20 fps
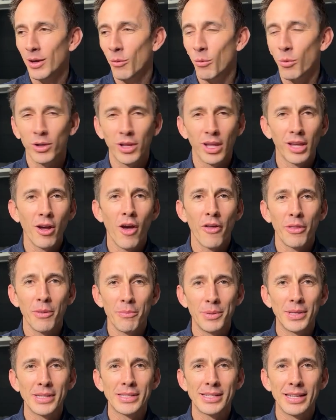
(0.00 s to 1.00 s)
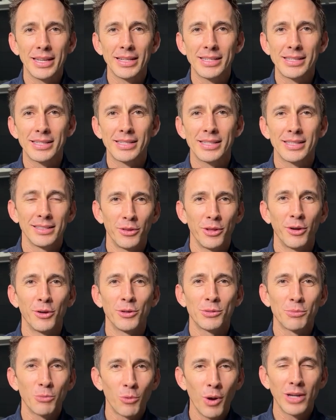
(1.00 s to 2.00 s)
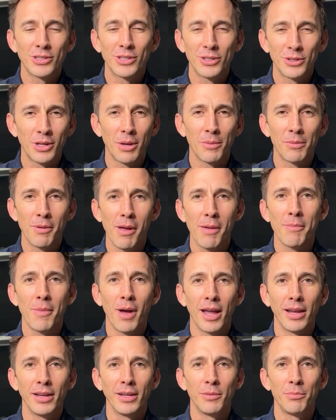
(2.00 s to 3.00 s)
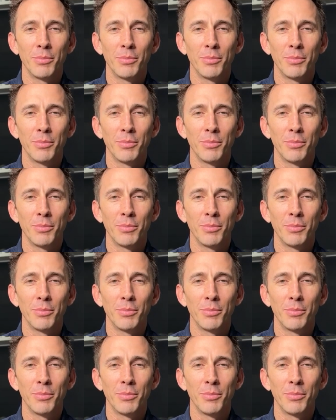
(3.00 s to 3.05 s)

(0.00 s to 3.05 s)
working on the business, there are some questions that come to my mind,